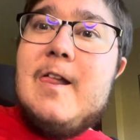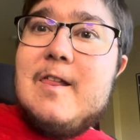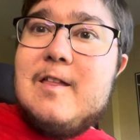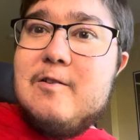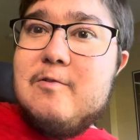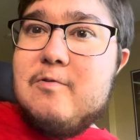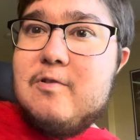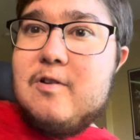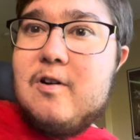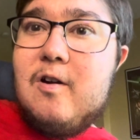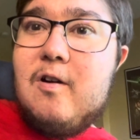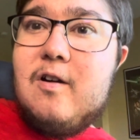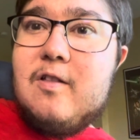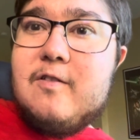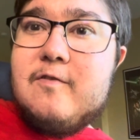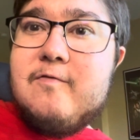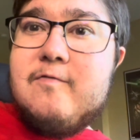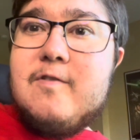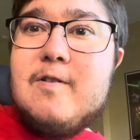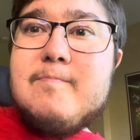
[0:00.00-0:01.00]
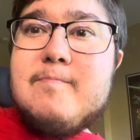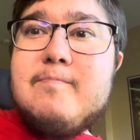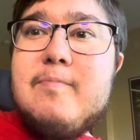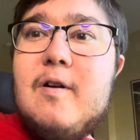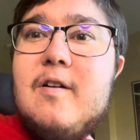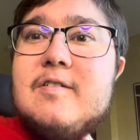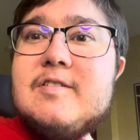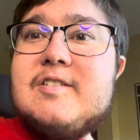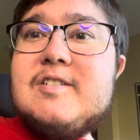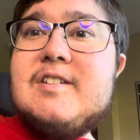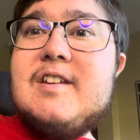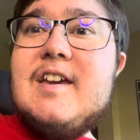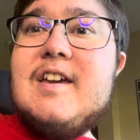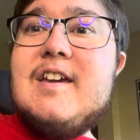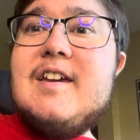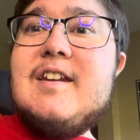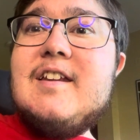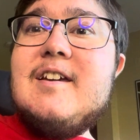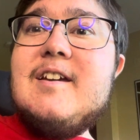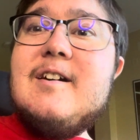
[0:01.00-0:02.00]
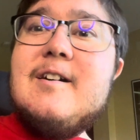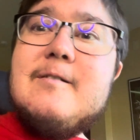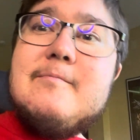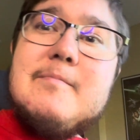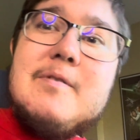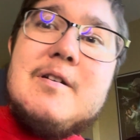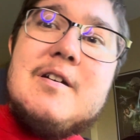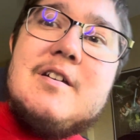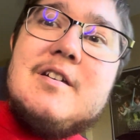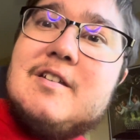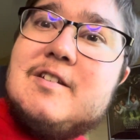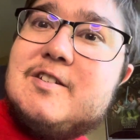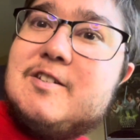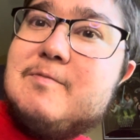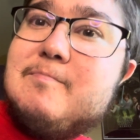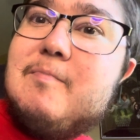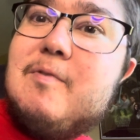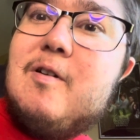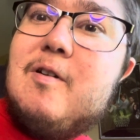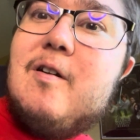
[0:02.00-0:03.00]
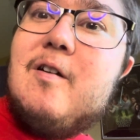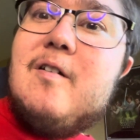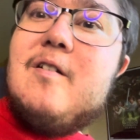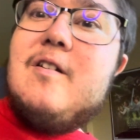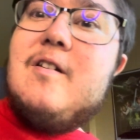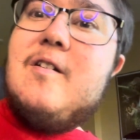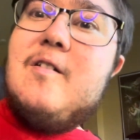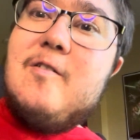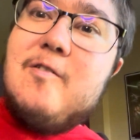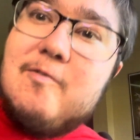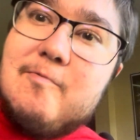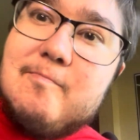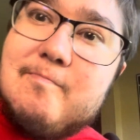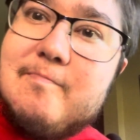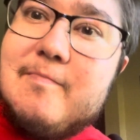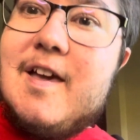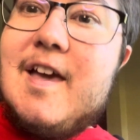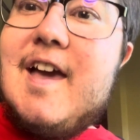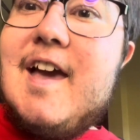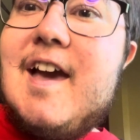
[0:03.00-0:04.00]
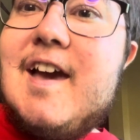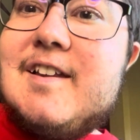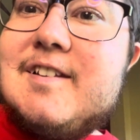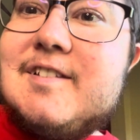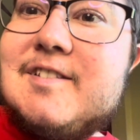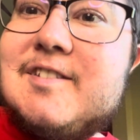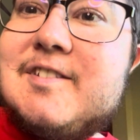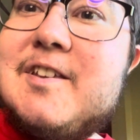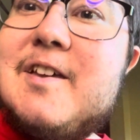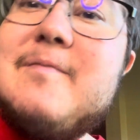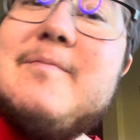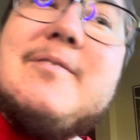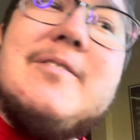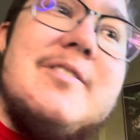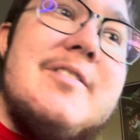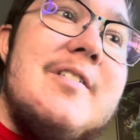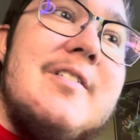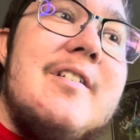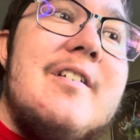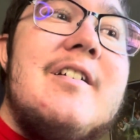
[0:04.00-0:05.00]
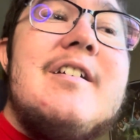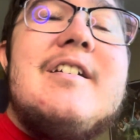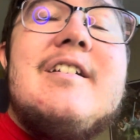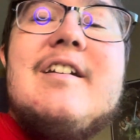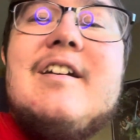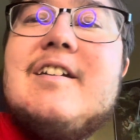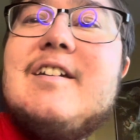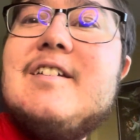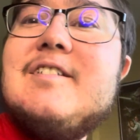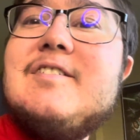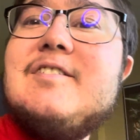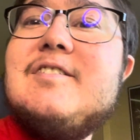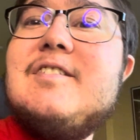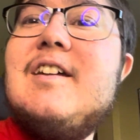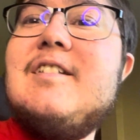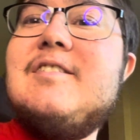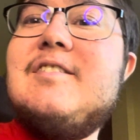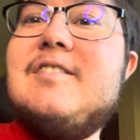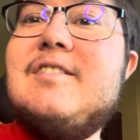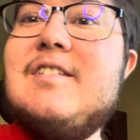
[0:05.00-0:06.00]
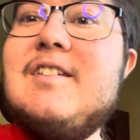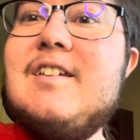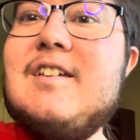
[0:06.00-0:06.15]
you call a football stadium tomorrow at 7:30. I guess that's